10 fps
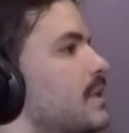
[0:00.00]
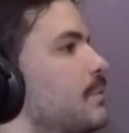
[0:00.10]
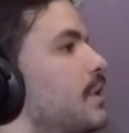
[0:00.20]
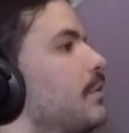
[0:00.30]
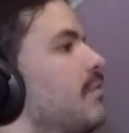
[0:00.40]
Like we're
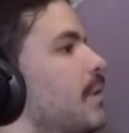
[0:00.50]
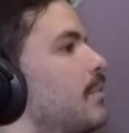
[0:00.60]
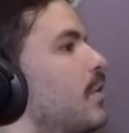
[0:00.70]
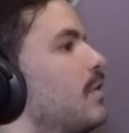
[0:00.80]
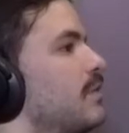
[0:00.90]
gonna
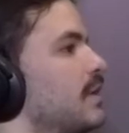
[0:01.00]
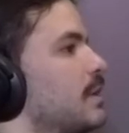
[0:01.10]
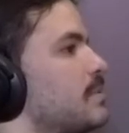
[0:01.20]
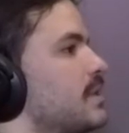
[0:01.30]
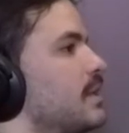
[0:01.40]
remember all the
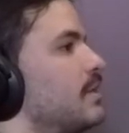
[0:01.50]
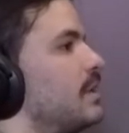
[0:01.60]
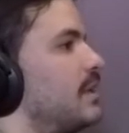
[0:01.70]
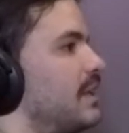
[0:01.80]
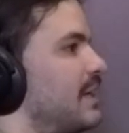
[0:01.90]
victims in it. They're
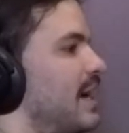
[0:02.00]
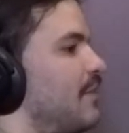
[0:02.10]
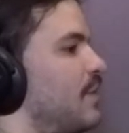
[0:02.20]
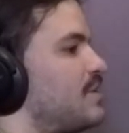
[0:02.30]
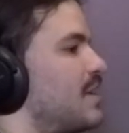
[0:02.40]
gonna like have
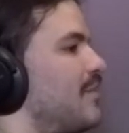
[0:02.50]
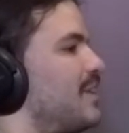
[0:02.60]
all this stuff,